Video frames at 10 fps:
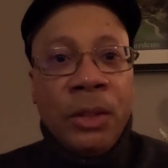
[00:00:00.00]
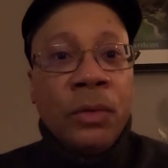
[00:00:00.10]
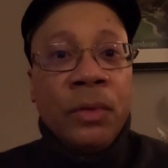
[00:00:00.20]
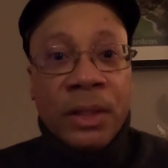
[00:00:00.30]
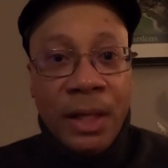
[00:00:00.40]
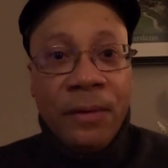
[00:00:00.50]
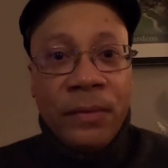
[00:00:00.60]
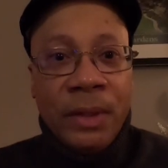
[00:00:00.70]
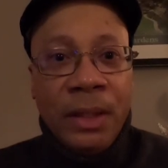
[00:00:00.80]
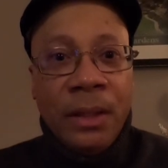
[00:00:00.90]
to
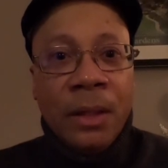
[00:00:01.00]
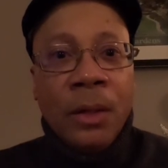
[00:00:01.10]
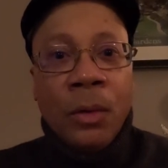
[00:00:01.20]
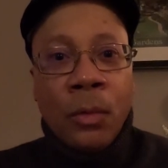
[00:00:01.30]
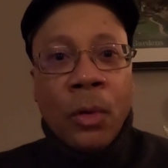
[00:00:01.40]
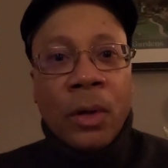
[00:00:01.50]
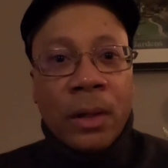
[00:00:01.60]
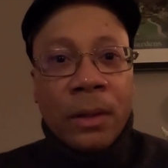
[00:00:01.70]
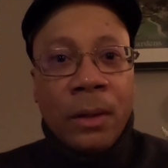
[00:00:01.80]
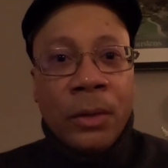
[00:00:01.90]
safely work
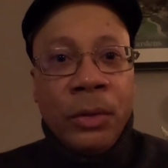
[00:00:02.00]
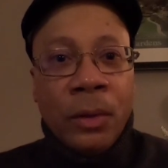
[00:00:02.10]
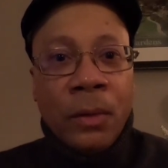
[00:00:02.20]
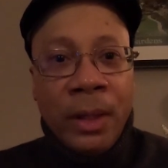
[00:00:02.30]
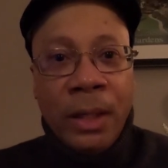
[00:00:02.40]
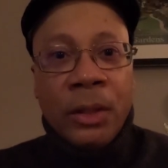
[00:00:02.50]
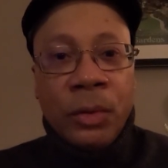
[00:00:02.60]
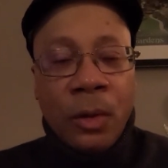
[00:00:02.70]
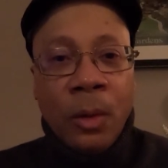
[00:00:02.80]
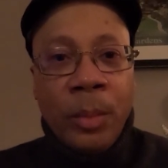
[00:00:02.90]
on your
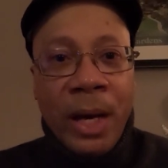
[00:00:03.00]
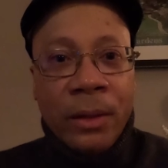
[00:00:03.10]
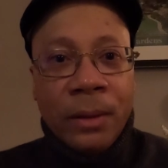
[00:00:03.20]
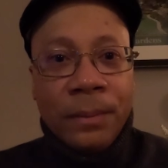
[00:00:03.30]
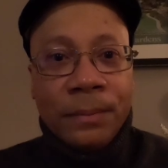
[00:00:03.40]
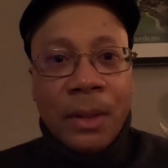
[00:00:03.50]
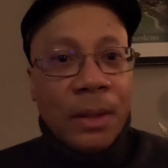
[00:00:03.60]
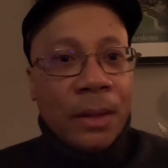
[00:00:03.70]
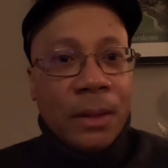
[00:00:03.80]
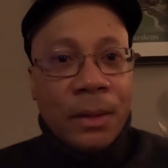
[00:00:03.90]
electrical panel.
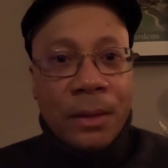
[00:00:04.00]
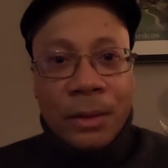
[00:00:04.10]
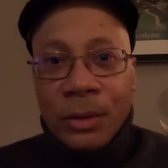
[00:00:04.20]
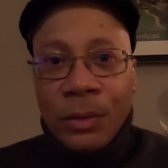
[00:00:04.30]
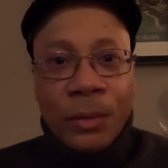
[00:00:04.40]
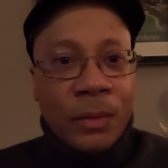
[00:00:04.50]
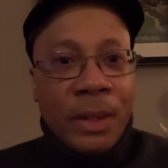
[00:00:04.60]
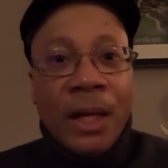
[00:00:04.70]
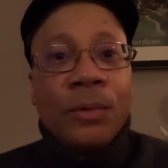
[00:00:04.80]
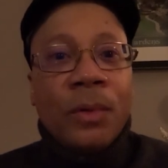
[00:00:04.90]
So
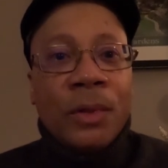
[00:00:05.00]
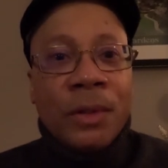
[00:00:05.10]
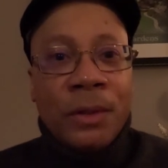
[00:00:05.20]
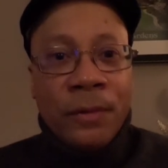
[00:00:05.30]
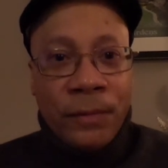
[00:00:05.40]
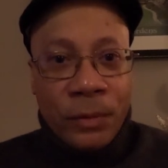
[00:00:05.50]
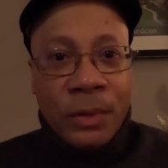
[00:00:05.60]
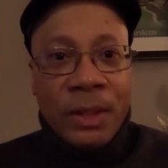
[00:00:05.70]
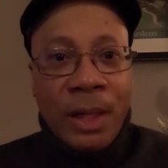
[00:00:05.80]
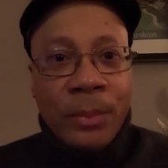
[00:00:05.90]
that was the
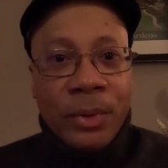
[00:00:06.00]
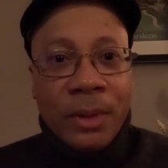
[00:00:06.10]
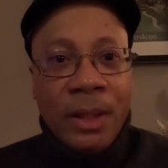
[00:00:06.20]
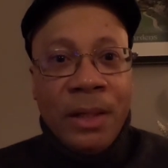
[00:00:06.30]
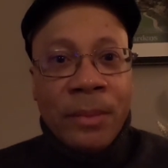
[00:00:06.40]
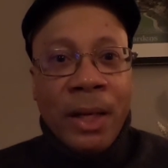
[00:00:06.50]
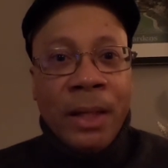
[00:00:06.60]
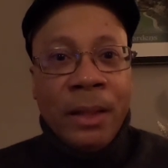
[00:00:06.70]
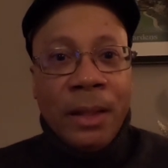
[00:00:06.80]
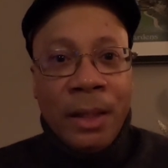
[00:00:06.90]
first step in
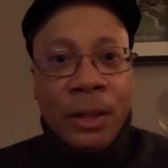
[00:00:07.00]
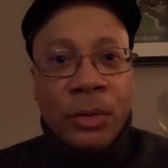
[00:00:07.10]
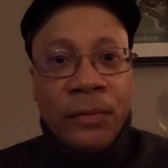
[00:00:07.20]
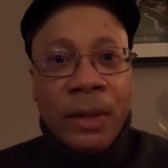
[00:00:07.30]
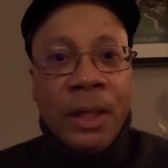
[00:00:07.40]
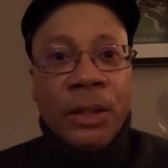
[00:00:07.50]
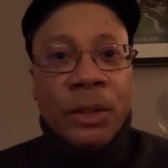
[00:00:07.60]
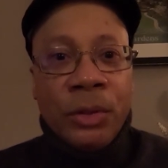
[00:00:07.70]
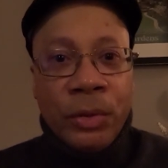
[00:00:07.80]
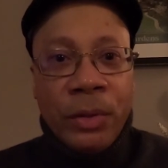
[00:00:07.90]
my
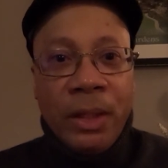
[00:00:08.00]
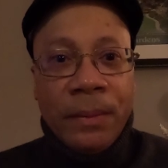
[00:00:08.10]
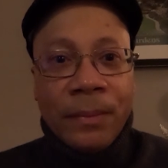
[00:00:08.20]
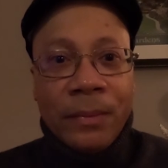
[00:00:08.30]
electrification journey.